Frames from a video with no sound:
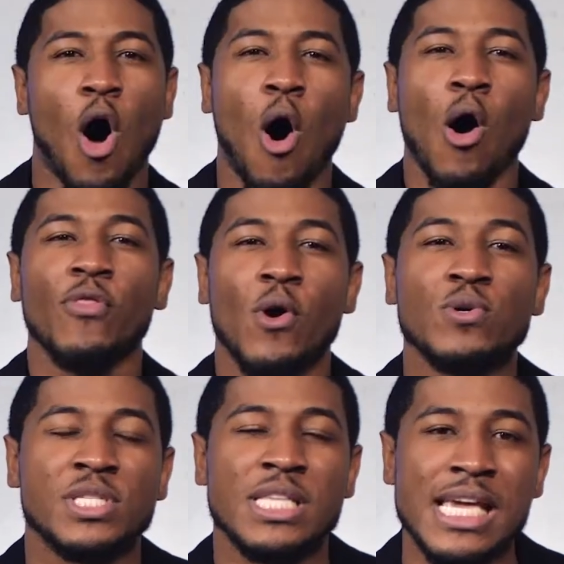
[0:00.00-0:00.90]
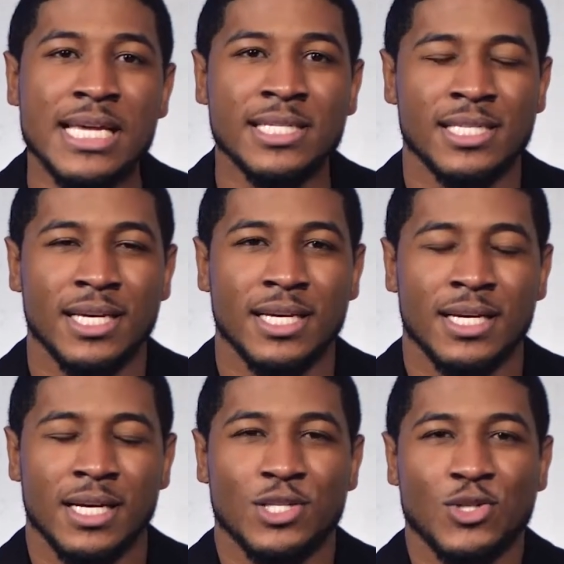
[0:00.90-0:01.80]
all those things
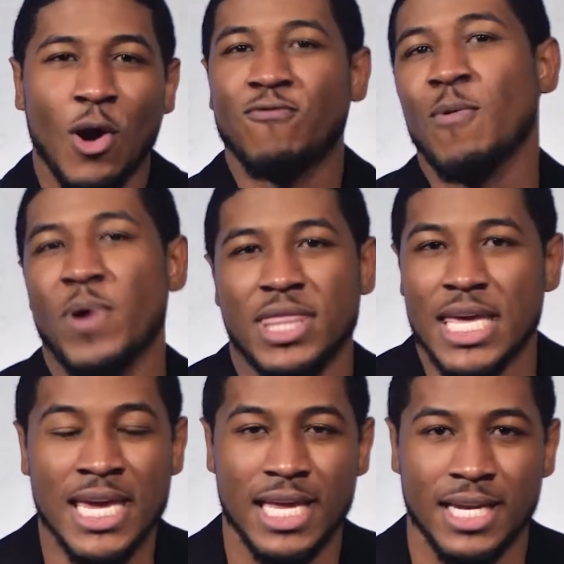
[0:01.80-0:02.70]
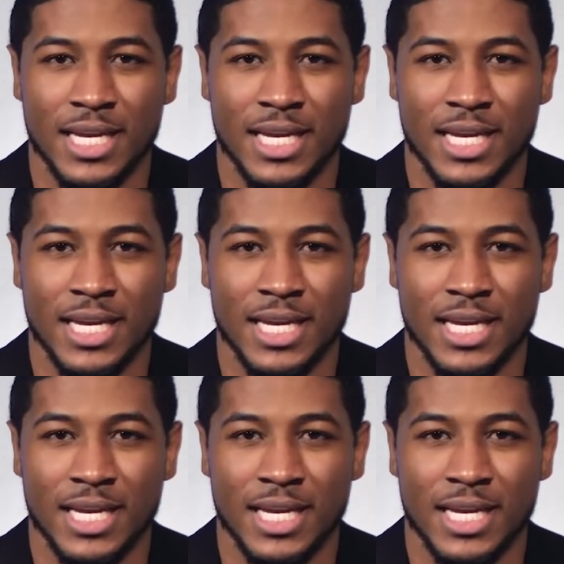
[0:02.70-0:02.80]
start from within.